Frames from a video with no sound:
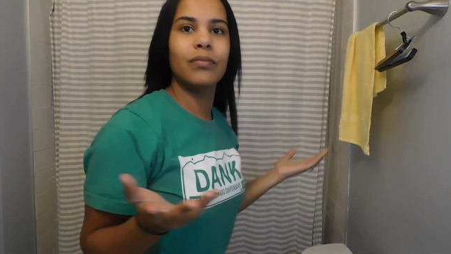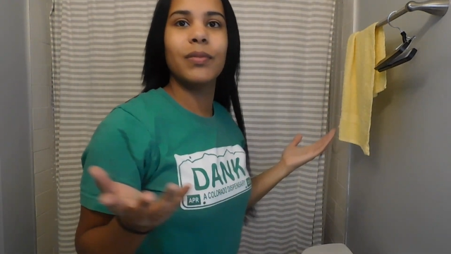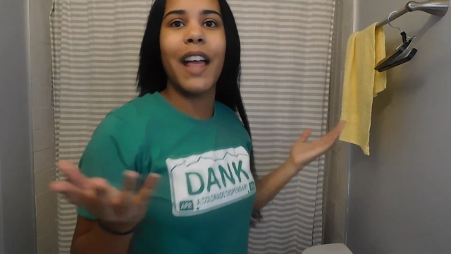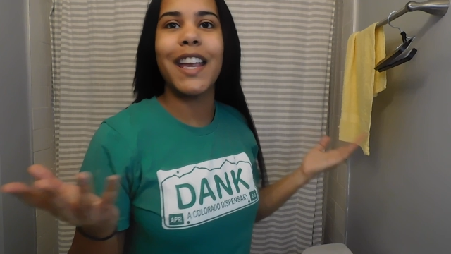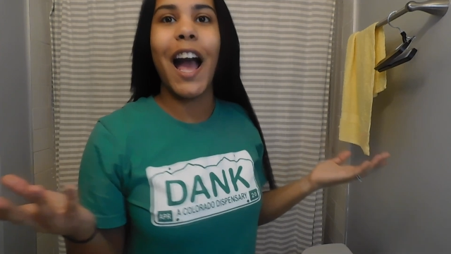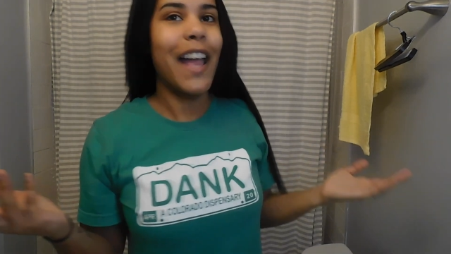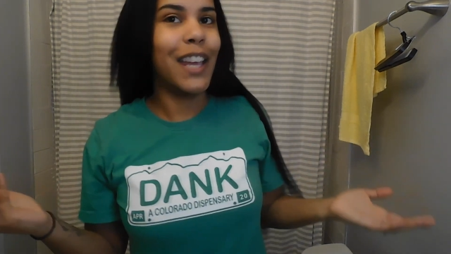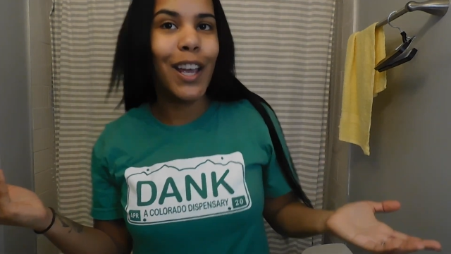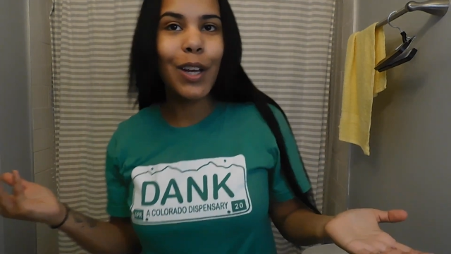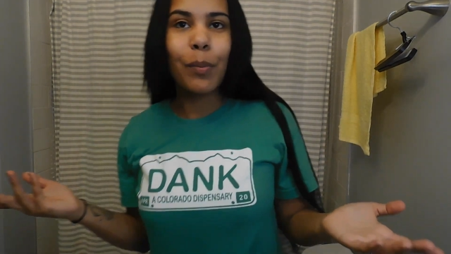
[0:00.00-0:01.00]
Like, I
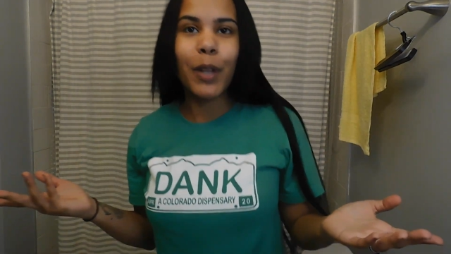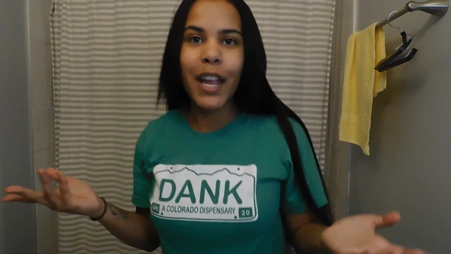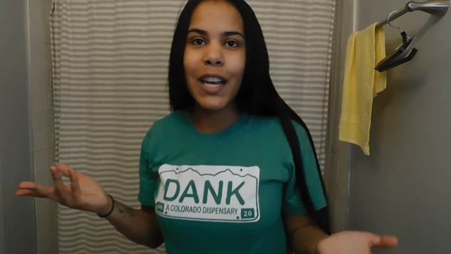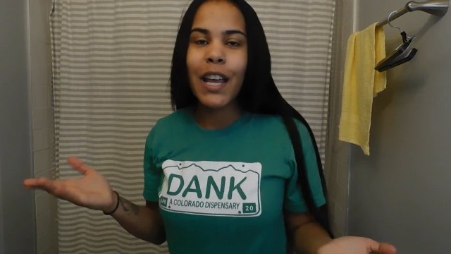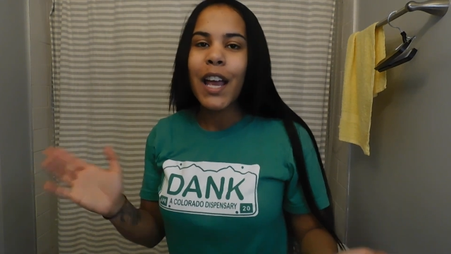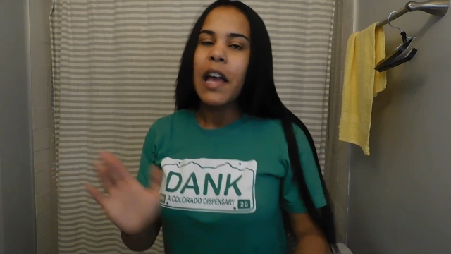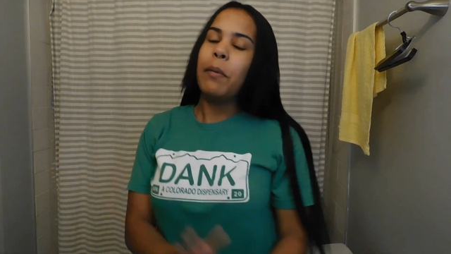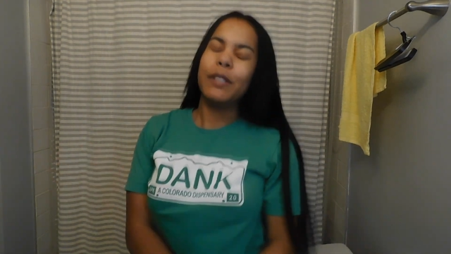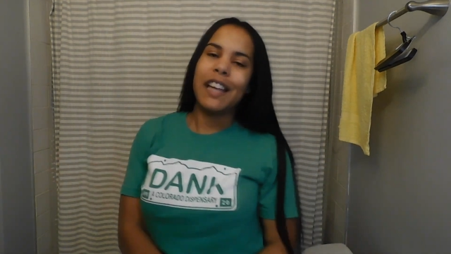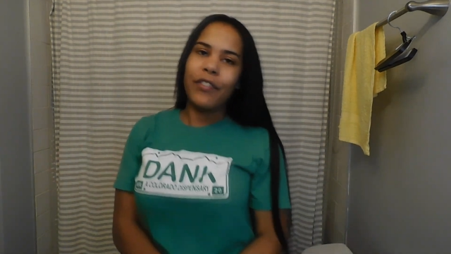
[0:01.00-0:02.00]
can't complain.
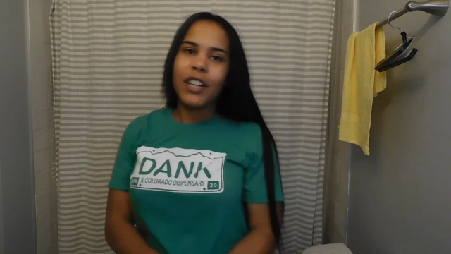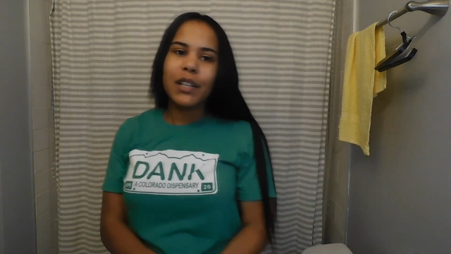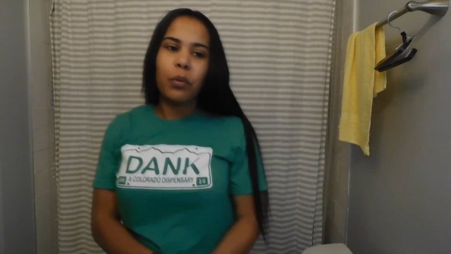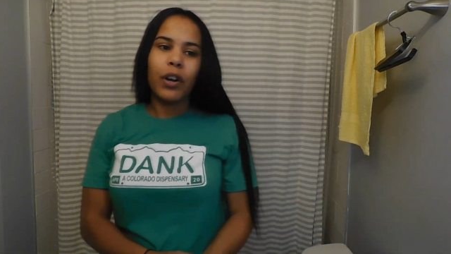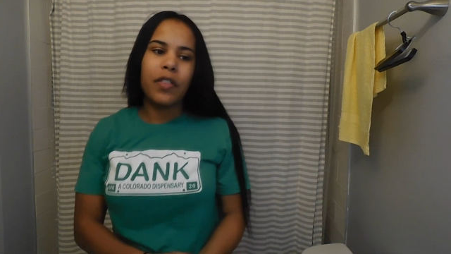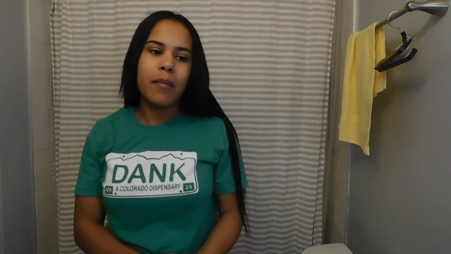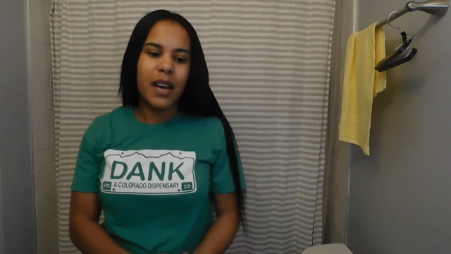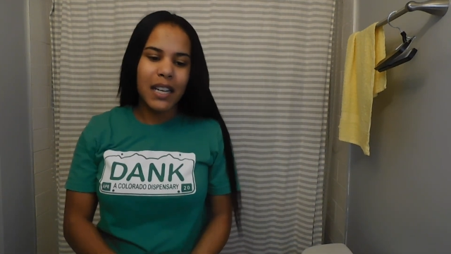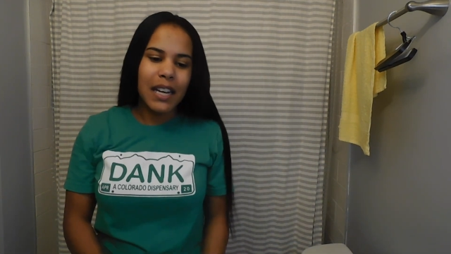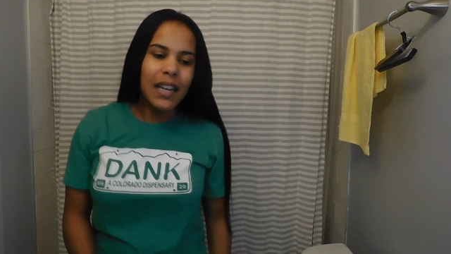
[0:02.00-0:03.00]
It was definitely worth the
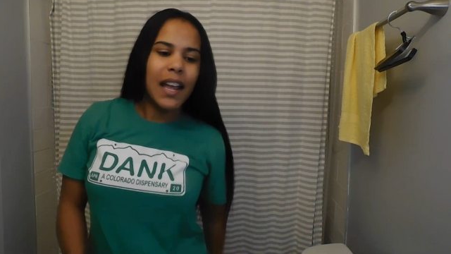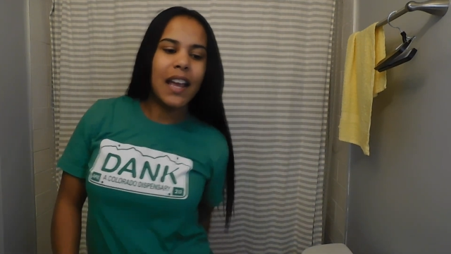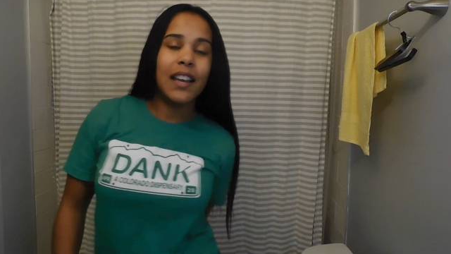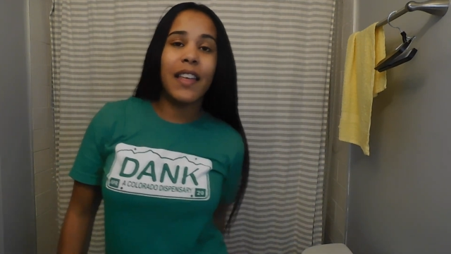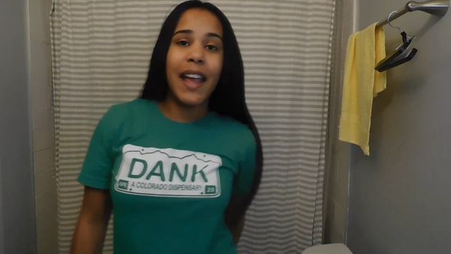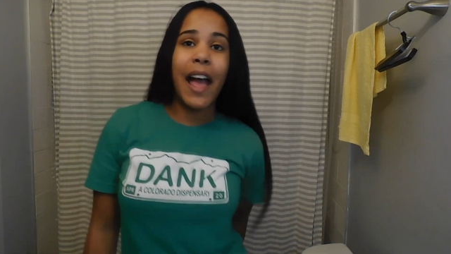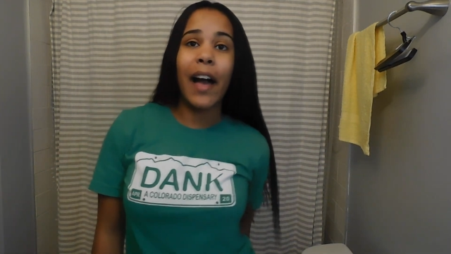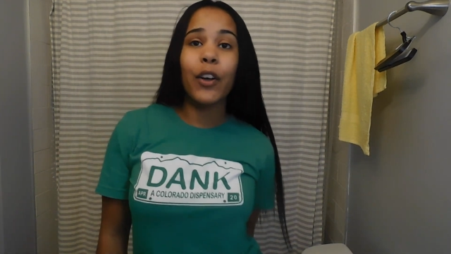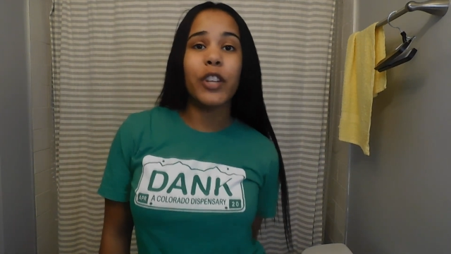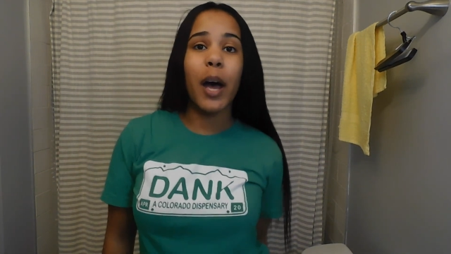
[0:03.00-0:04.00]
money, and they
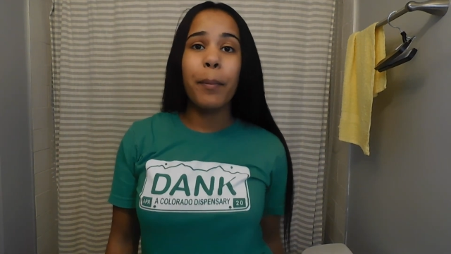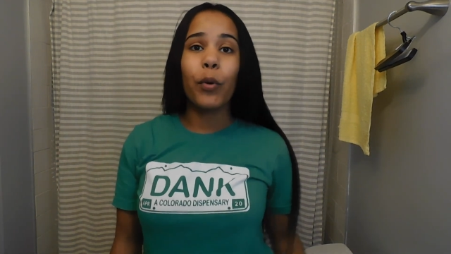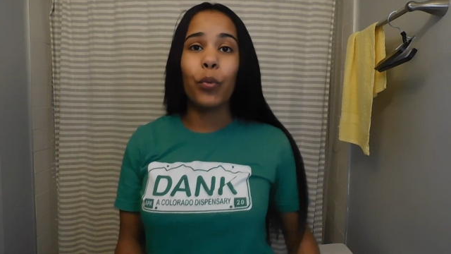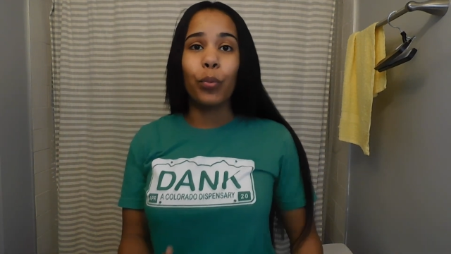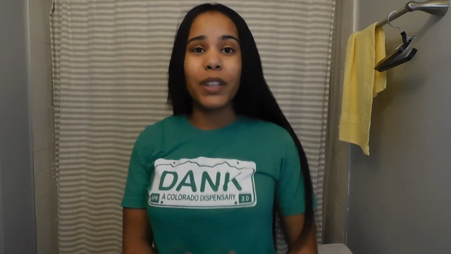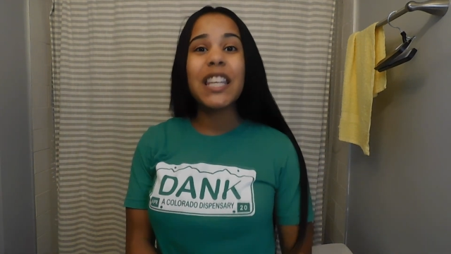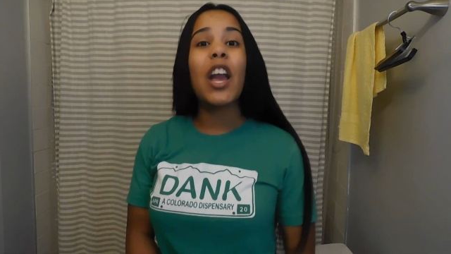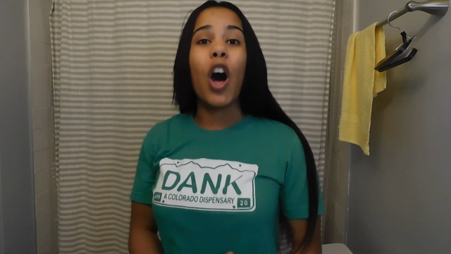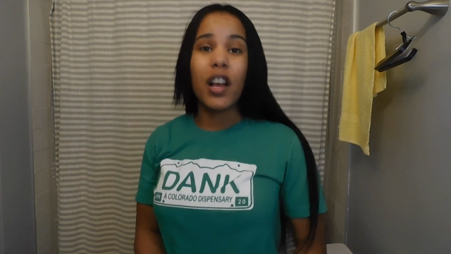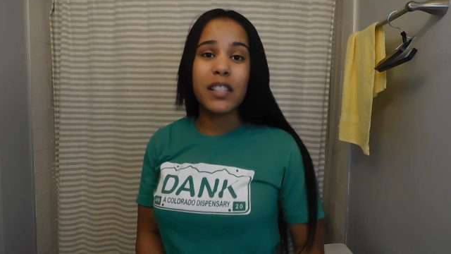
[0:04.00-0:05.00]
held up
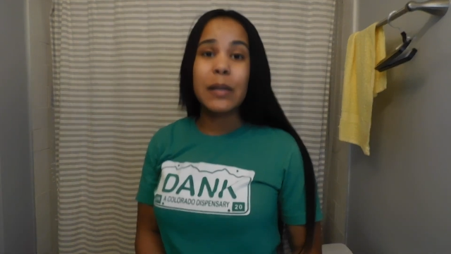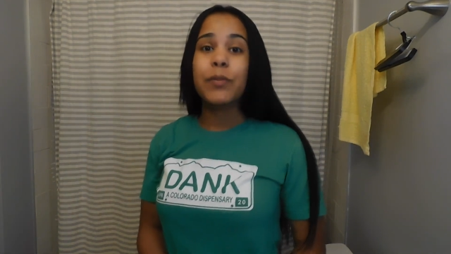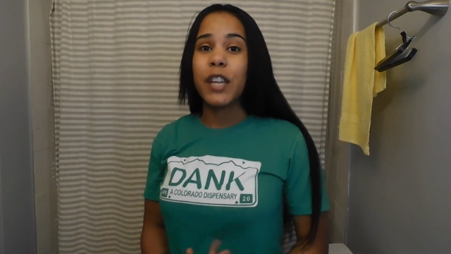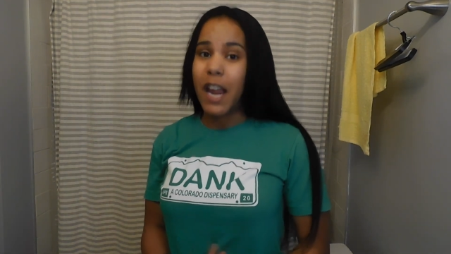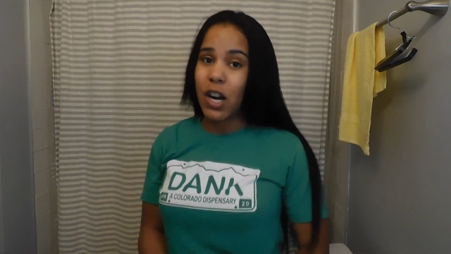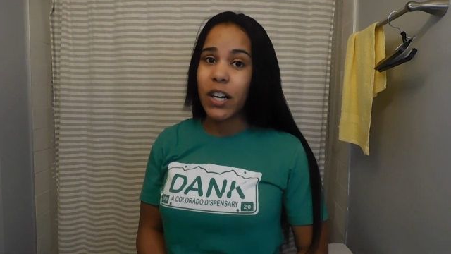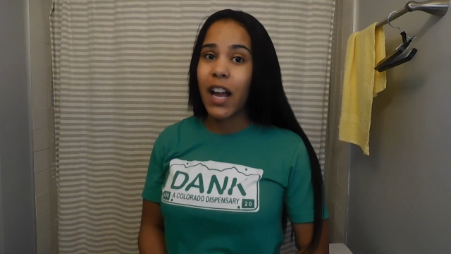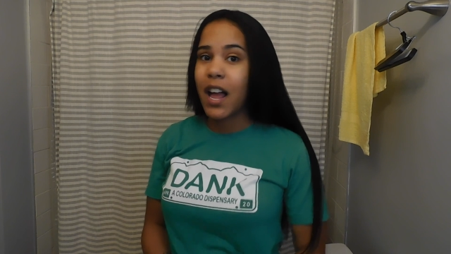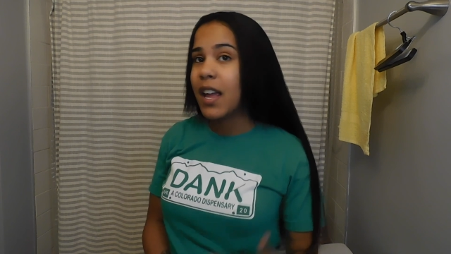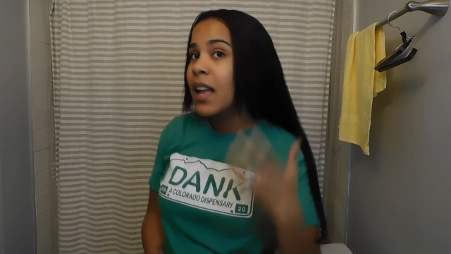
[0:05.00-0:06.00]
really awesome to hair
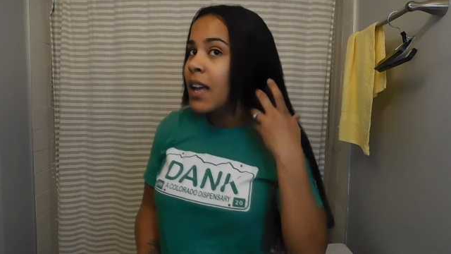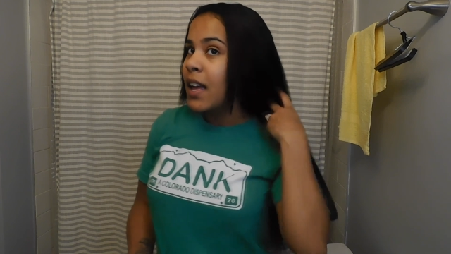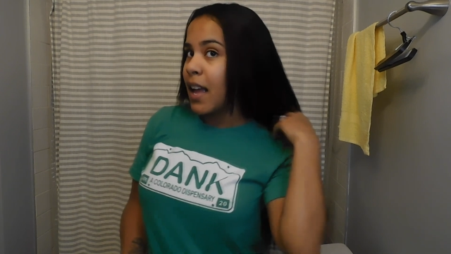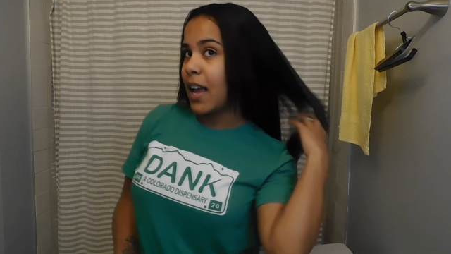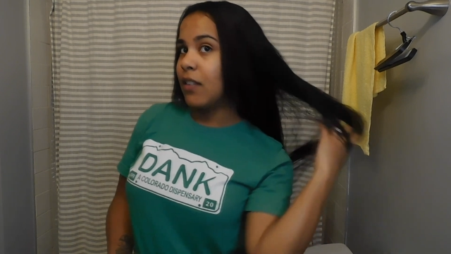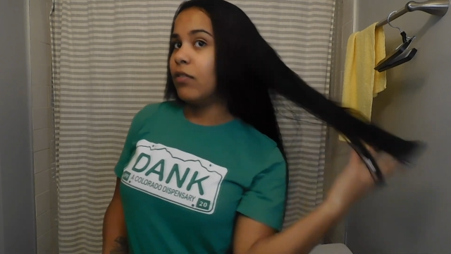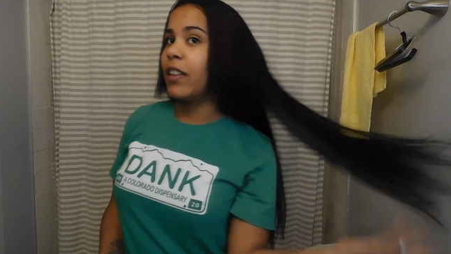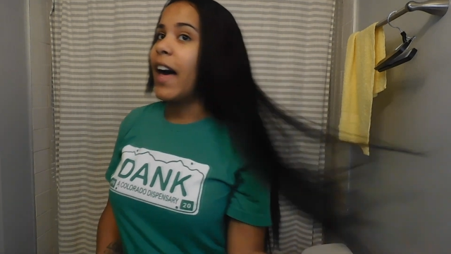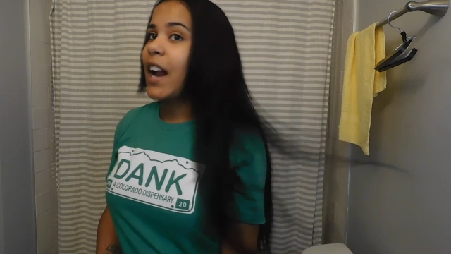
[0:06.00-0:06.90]
dye and flat